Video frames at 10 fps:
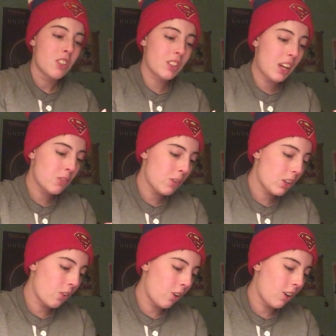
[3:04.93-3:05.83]
So that's
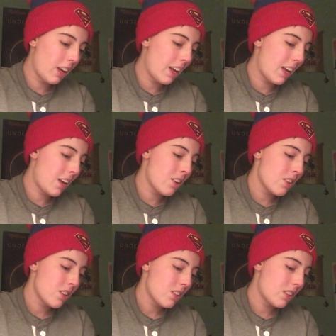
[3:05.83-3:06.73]
pretty cool, and
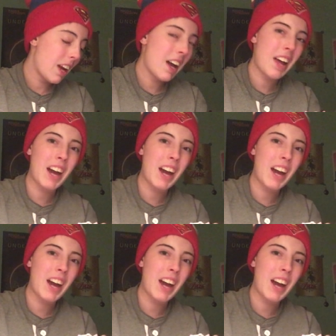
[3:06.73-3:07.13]
yeah,